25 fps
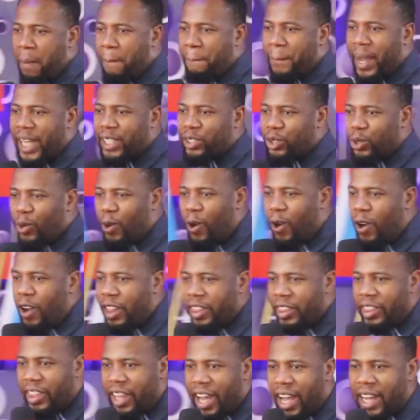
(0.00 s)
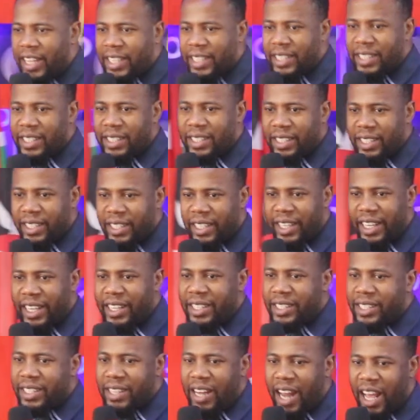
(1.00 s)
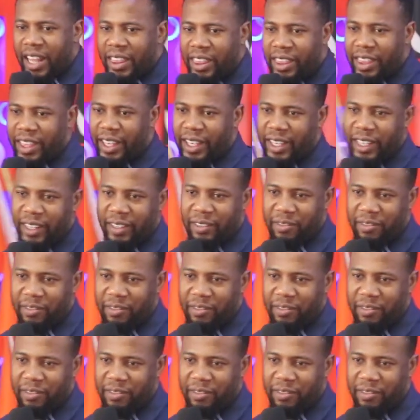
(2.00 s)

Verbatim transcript: But all that is nothing.